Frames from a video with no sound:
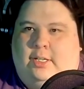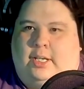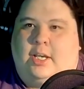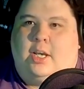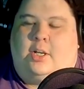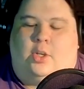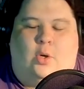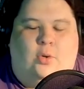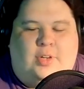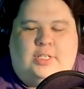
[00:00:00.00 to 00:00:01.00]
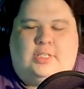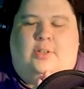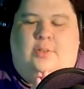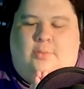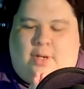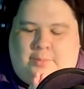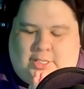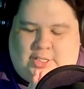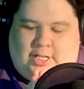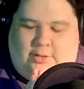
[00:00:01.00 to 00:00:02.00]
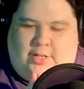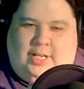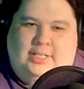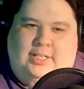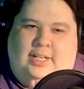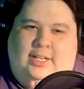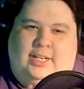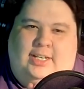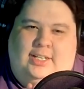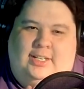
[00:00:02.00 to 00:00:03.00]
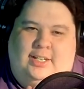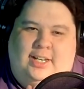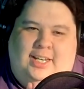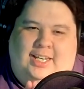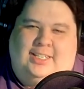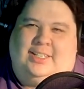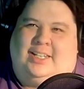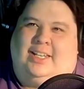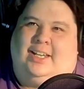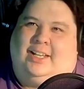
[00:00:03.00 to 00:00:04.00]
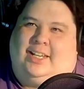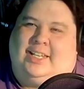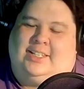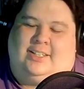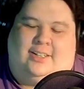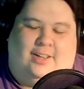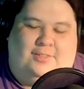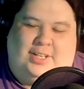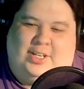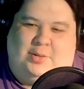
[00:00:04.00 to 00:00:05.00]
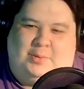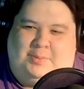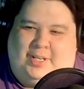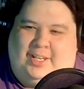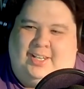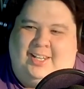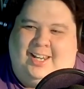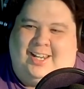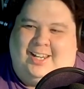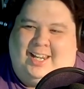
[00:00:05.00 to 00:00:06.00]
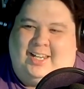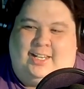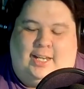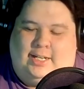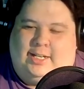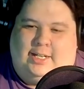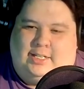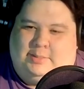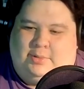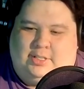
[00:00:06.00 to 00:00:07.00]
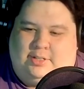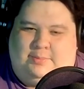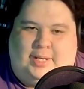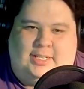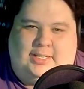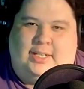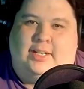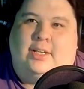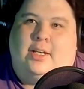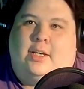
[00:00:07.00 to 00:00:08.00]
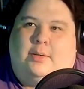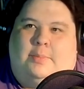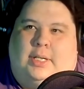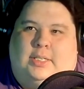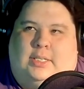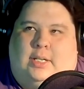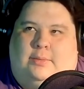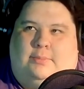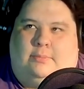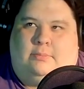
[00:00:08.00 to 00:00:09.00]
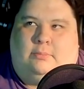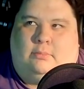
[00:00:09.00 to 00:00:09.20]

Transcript: Like, no offense to Wabgasheg Rice, like he he's he he's a lovely human being, uh, and and and his books are amazing, but. Um,